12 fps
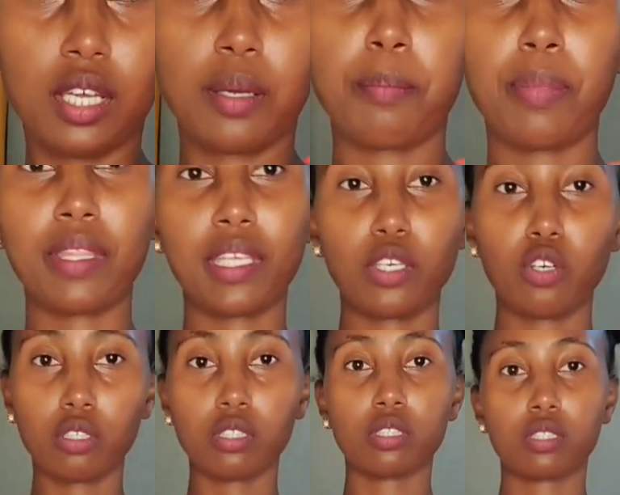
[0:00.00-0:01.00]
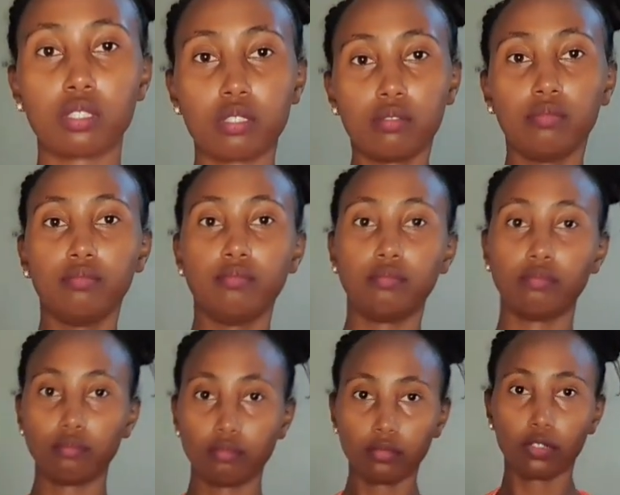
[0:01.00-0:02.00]
but they don't,
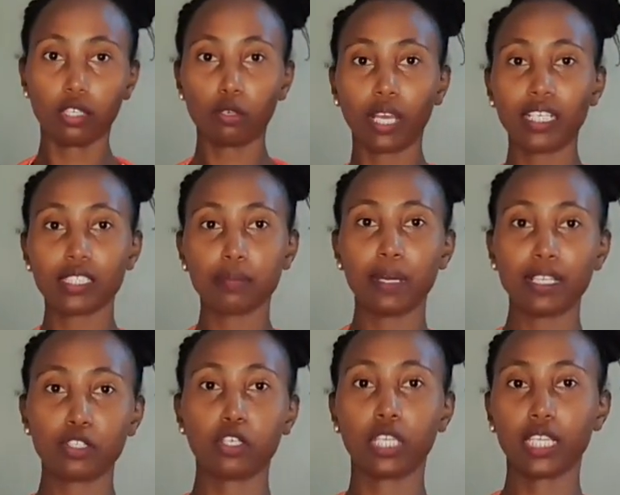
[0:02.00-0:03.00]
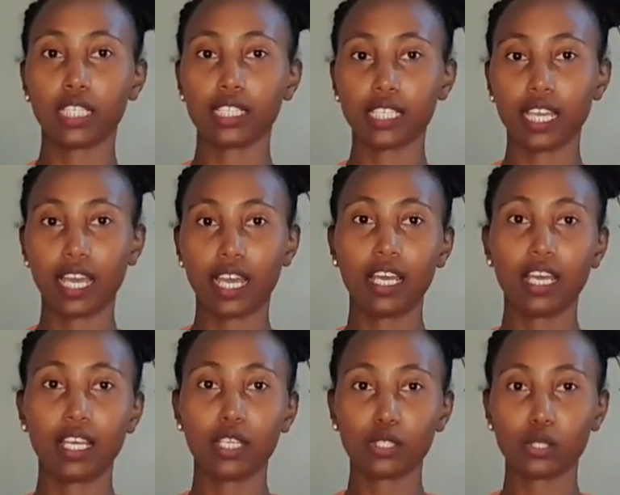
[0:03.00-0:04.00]
you can't button it. Yeah,
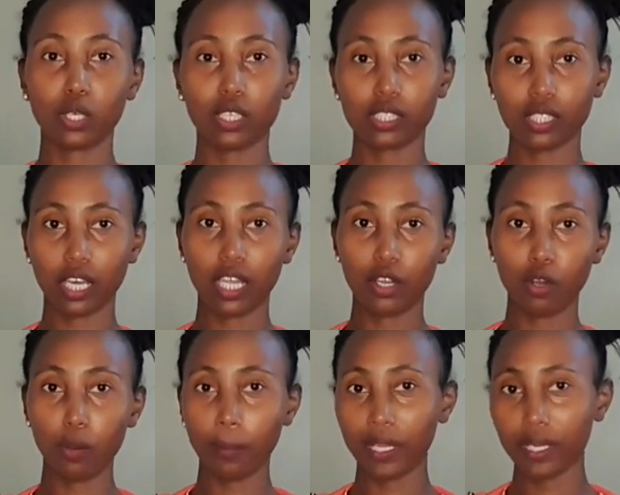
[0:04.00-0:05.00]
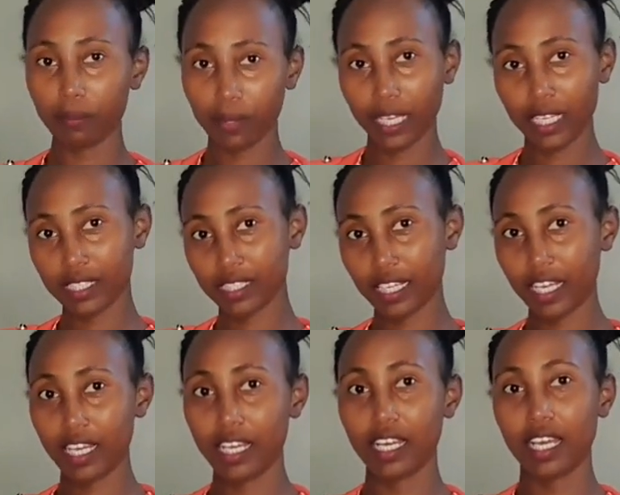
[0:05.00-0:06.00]
so it's an open
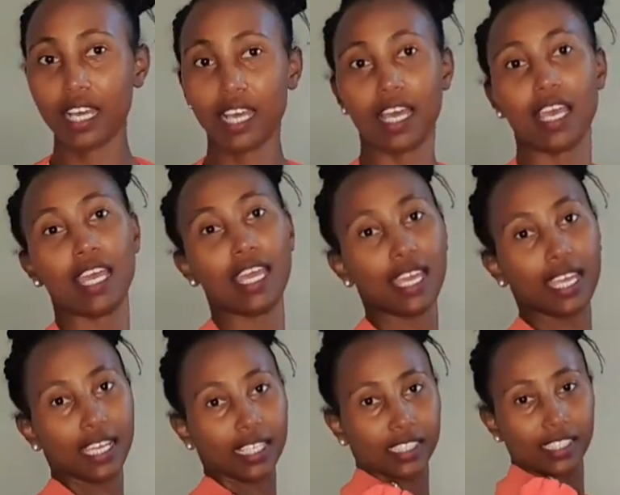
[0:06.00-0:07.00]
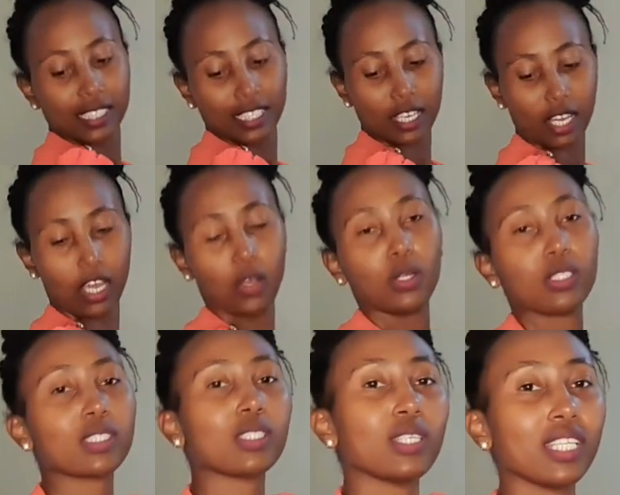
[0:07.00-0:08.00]
blazer, and
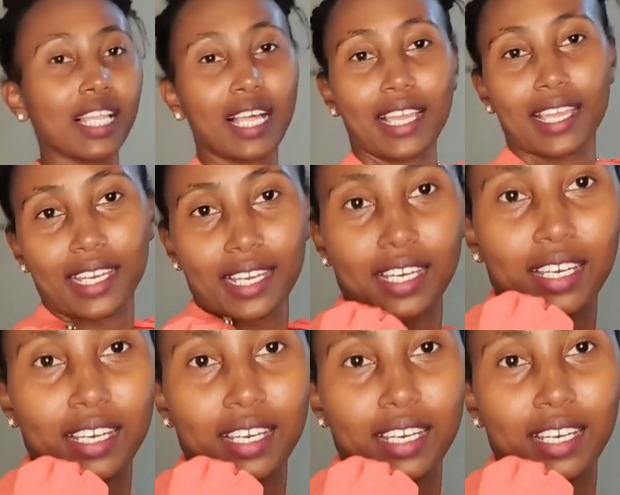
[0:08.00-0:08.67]
also like